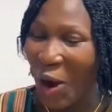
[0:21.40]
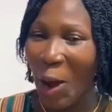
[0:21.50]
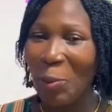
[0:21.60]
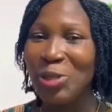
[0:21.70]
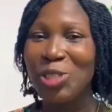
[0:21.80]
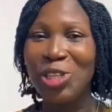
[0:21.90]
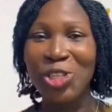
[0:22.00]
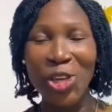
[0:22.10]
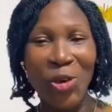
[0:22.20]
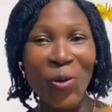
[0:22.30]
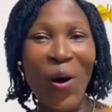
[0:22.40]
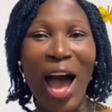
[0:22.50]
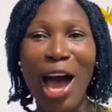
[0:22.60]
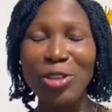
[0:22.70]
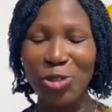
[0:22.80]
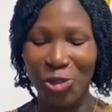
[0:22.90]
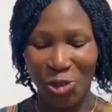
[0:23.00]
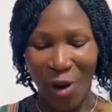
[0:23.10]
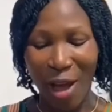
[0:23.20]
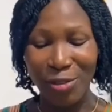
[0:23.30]
I'll be teaching you how to
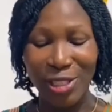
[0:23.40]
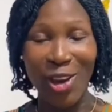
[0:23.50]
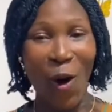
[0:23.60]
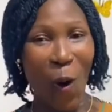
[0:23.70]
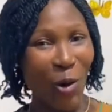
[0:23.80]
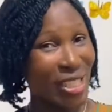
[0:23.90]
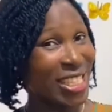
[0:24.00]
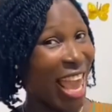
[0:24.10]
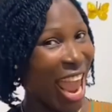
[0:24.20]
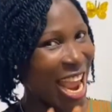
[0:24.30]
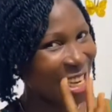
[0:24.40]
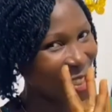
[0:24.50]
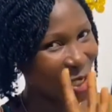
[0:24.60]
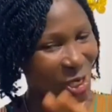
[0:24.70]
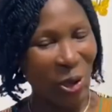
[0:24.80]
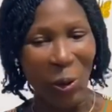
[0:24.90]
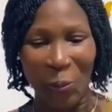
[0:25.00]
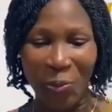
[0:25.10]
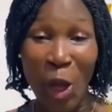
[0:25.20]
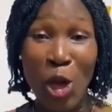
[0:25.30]
draft, cut, and sew.
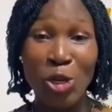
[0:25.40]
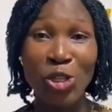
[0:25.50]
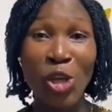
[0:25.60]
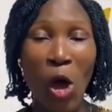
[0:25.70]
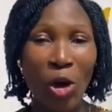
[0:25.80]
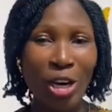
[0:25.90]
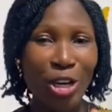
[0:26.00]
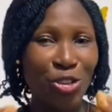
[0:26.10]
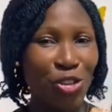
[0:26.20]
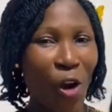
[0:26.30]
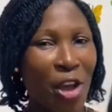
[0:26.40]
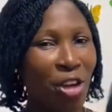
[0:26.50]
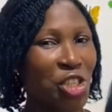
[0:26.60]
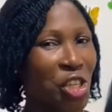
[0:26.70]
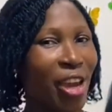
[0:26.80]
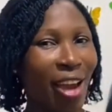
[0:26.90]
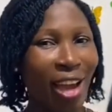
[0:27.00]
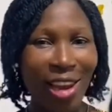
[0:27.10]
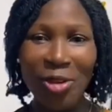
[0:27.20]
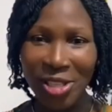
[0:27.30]
So draw your chair
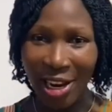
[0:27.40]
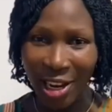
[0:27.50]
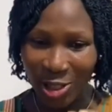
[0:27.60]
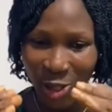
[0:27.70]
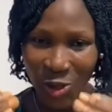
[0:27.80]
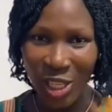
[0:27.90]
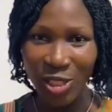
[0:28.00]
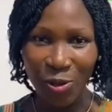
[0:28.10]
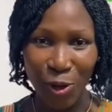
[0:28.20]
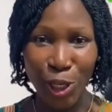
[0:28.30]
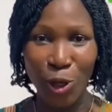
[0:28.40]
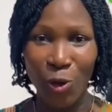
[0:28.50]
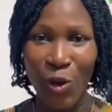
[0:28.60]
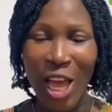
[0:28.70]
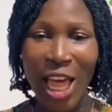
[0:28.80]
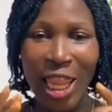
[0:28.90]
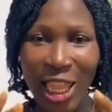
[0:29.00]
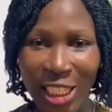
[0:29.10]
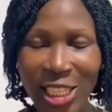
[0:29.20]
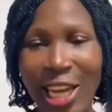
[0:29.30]
closer to this video,
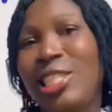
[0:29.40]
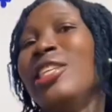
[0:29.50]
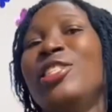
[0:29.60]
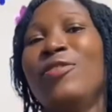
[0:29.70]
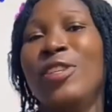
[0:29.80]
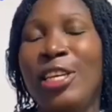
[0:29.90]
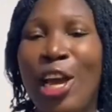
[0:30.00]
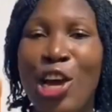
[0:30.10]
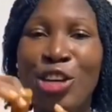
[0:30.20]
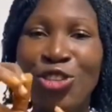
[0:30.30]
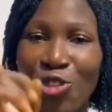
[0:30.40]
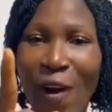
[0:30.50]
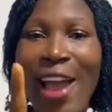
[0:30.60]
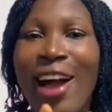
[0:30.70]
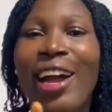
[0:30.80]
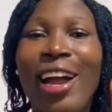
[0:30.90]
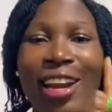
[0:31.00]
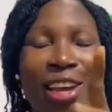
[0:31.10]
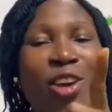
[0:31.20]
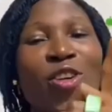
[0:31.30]
listen attentively, try and
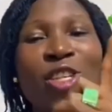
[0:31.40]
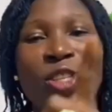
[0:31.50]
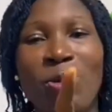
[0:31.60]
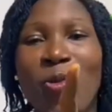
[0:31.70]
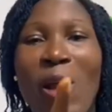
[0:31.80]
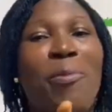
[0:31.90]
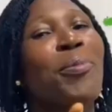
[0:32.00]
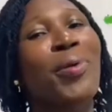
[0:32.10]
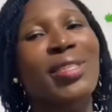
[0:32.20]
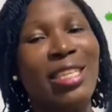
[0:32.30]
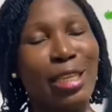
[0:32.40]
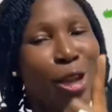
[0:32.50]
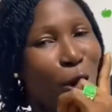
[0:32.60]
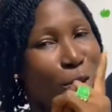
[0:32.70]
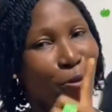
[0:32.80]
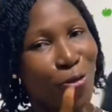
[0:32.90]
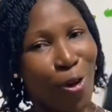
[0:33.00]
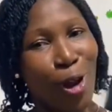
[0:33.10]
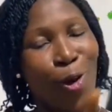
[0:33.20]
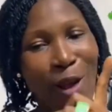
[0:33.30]
click on the subscribe button,
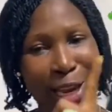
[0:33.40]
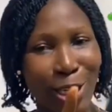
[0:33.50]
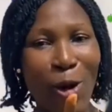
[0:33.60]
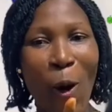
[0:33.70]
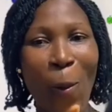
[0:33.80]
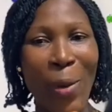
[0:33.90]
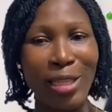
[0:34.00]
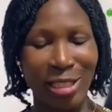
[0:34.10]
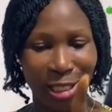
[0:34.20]
follow and comment